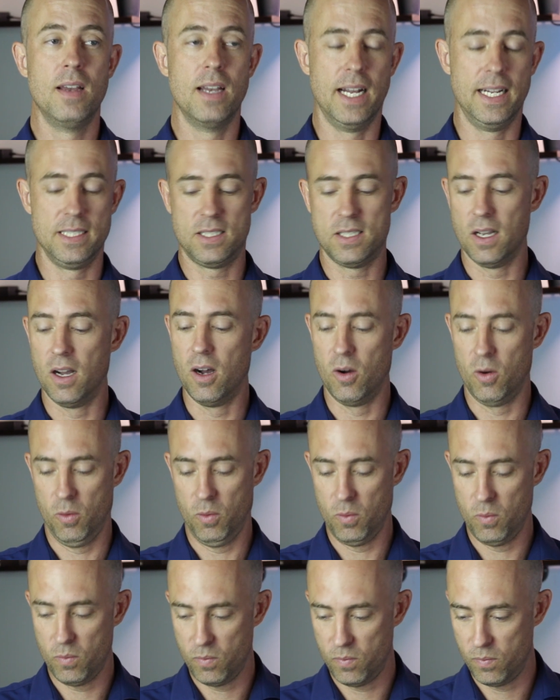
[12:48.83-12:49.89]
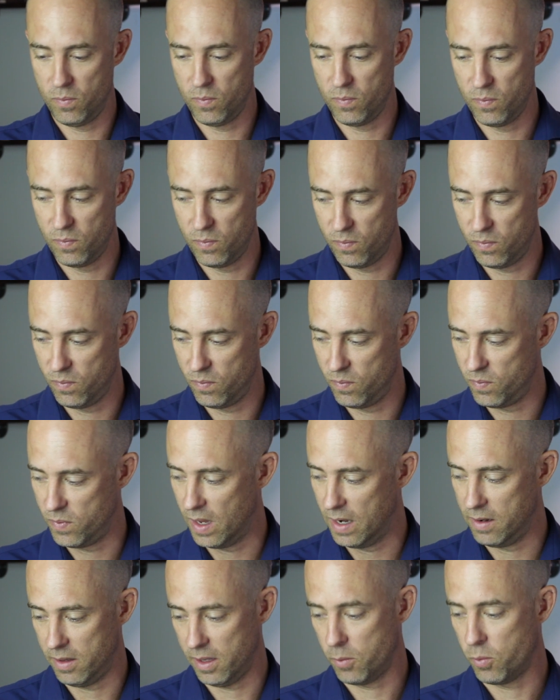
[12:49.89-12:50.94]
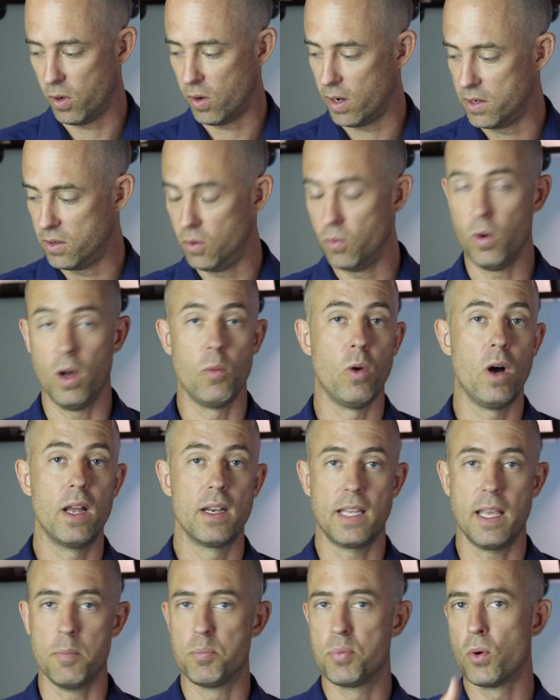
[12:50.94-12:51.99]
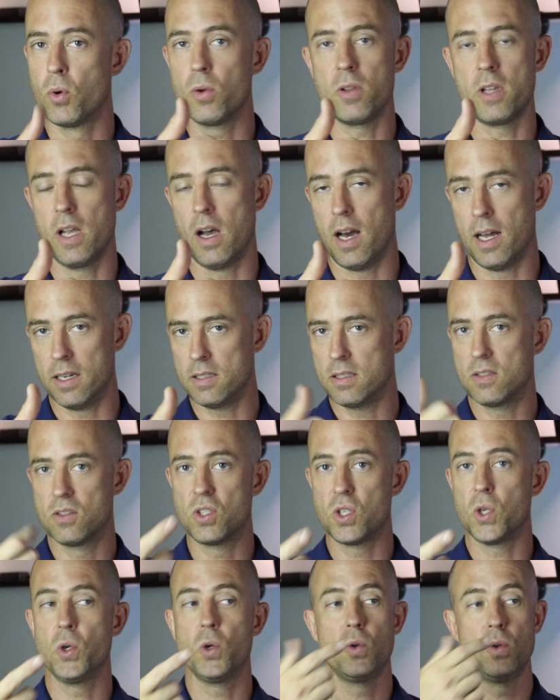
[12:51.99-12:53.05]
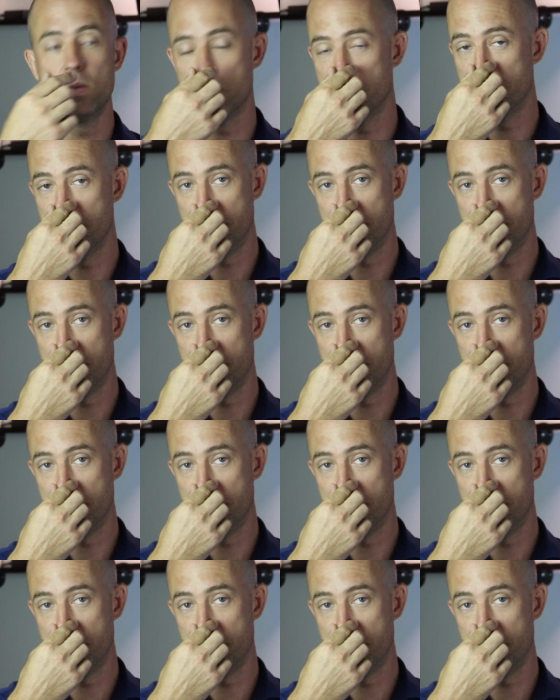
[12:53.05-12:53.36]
and so then you're like what do i do well one get brutally honest two